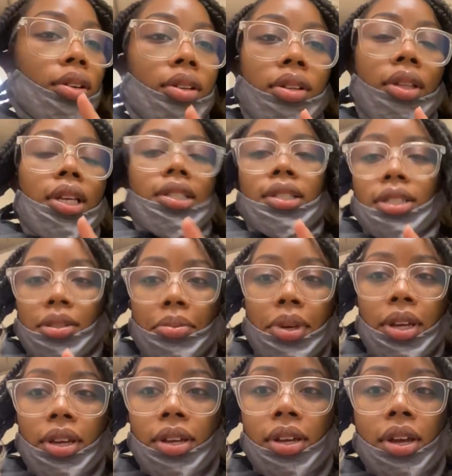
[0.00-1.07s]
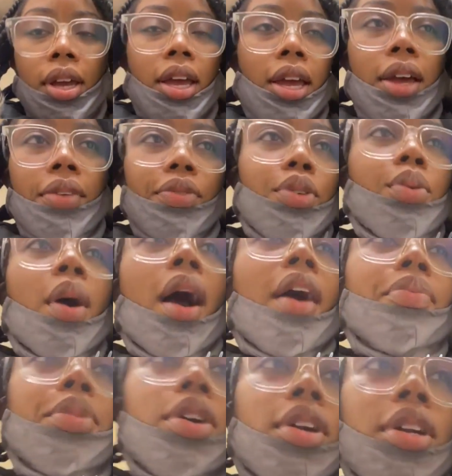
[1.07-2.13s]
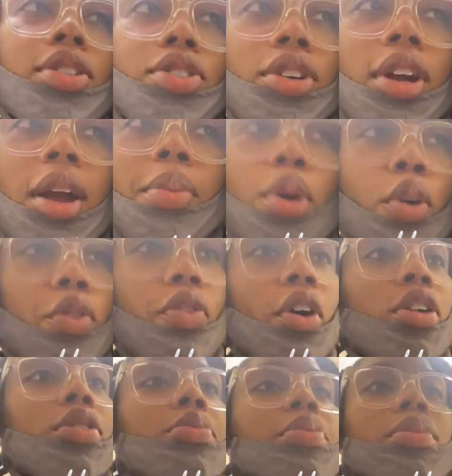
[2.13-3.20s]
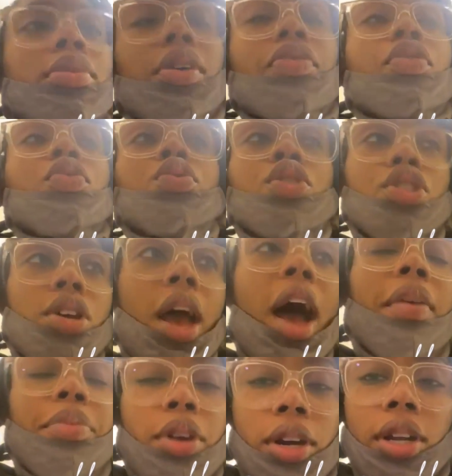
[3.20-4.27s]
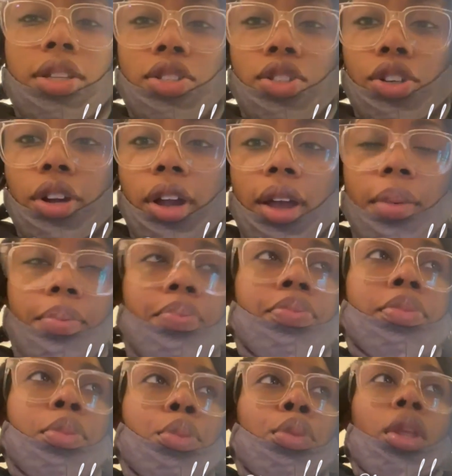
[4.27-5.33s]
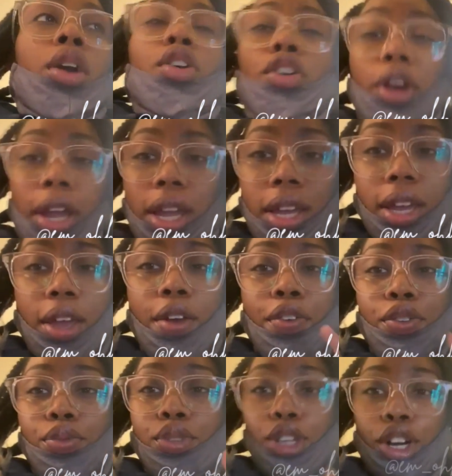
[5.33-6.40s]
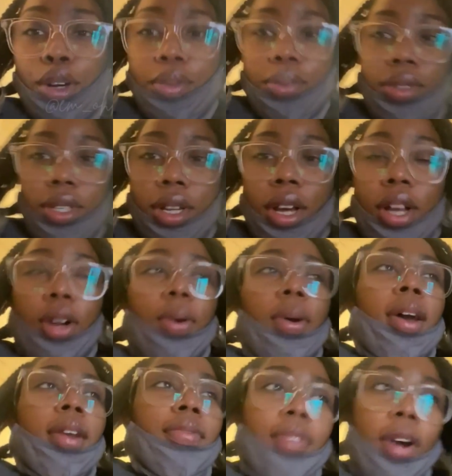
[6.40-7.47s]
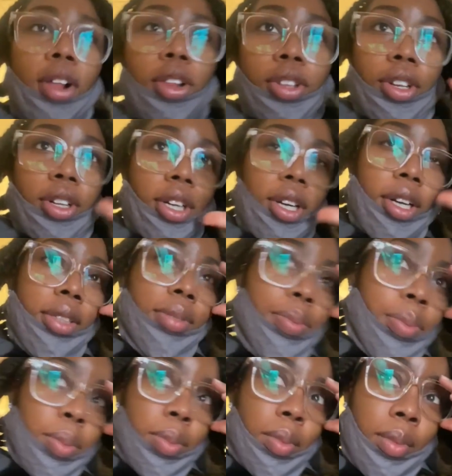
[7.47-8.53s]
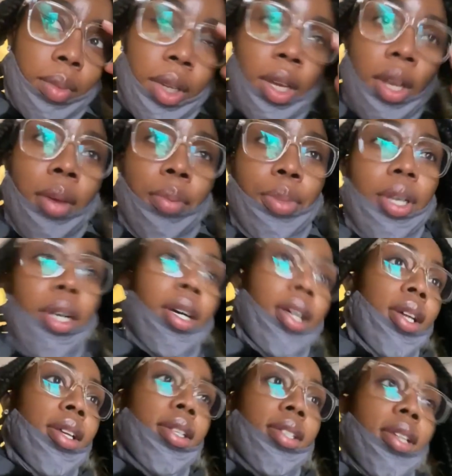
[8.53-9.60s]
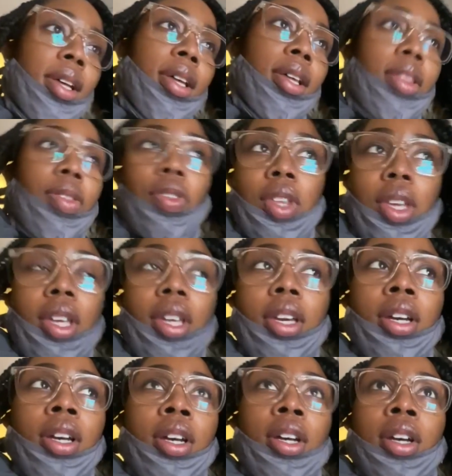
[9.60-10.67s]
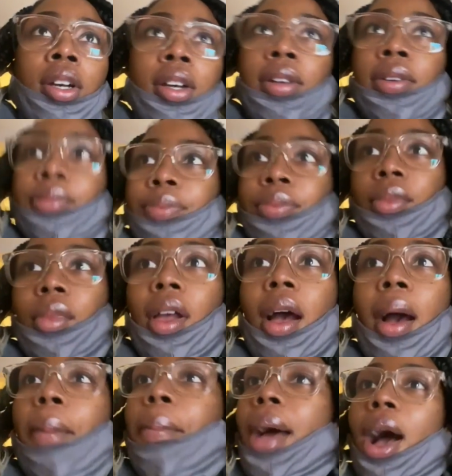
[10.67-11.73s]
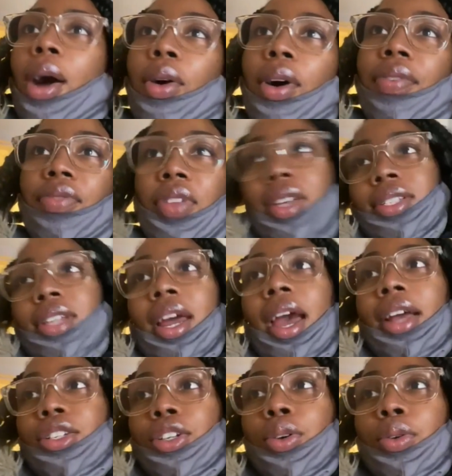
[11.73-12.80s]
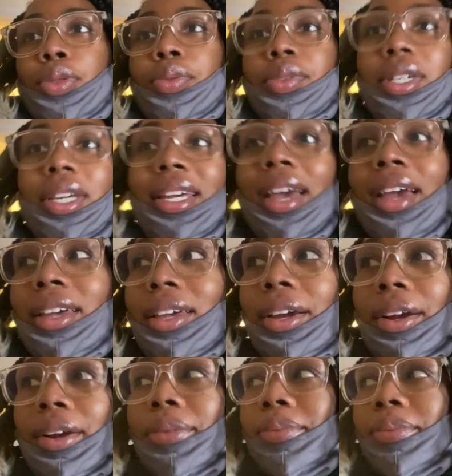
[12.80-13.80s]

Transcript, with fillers: listen to me. If you have me on Instagram, go follow me. If you have me on Instagram, great. If you don't, go ahead and follow your girl, because the amount of things that I had to go through to get here,